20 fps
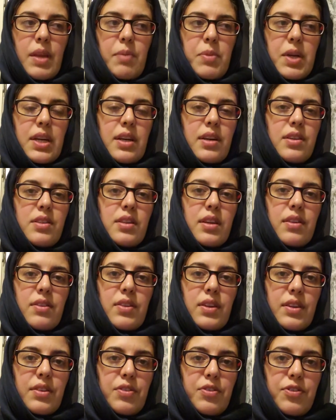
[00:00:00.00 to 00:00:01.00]
Because I
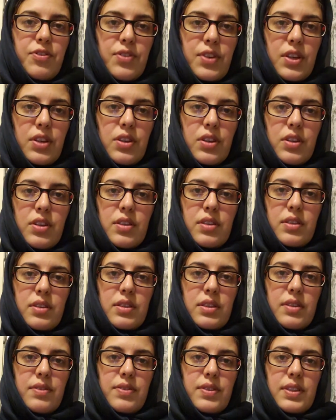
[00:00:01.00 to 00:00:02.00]
think fear,
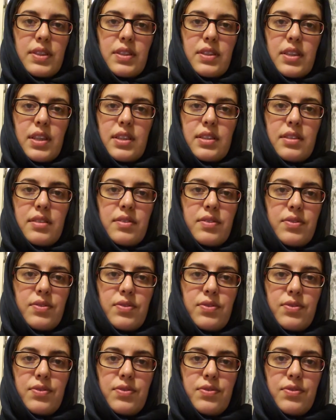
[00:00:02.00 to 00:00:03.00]
if it's not
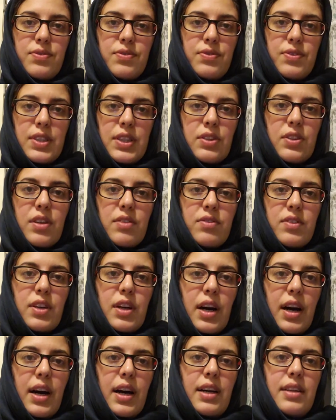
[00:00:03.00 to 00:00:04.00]
fear of
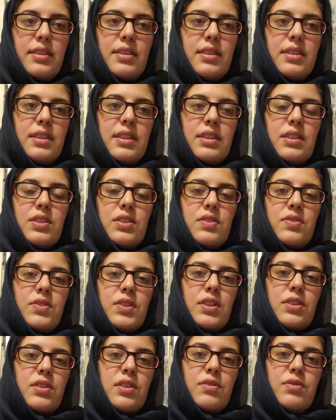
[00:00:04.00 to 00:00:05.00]
God, it is
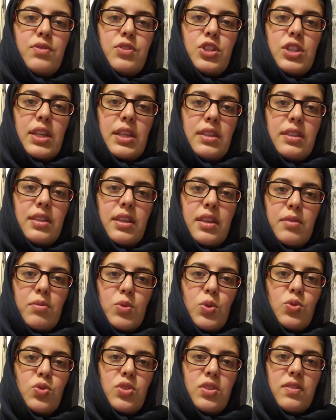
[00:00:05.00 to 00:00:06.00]
fear of Shaitan
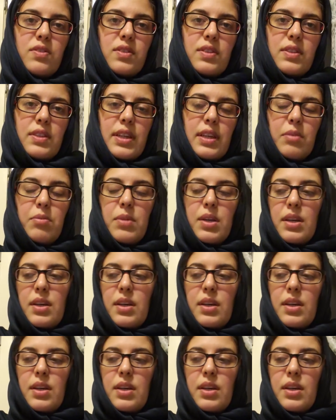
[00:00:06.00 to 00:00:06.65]
most of the time.